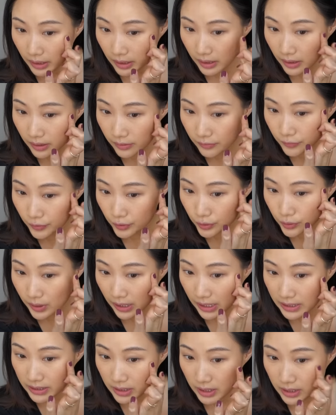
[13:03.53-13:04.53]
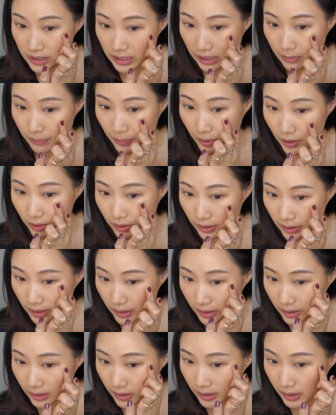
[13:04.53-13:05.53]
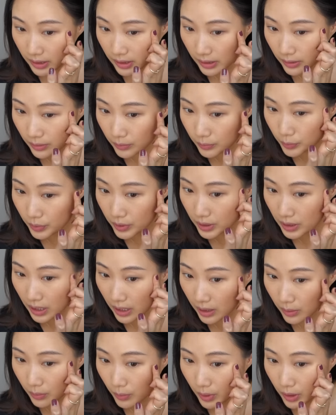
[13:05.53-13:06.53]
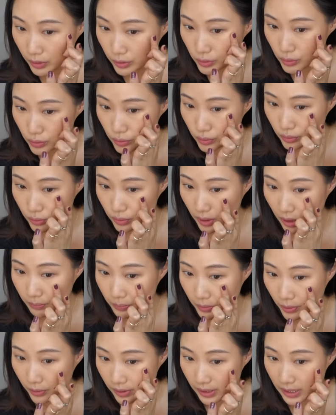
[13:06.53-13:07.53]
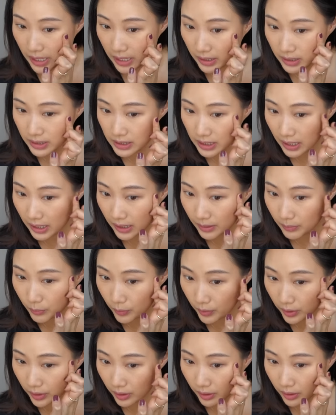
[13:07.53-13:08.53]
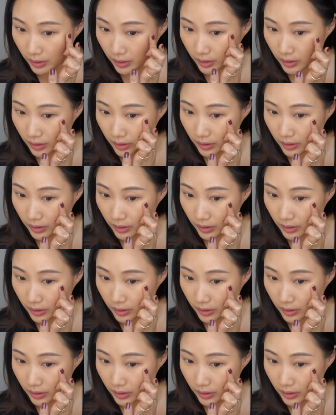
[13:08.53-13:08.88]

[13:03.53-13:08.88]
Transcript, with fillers: and for you guys to take part in, I would not want to upload it at a time where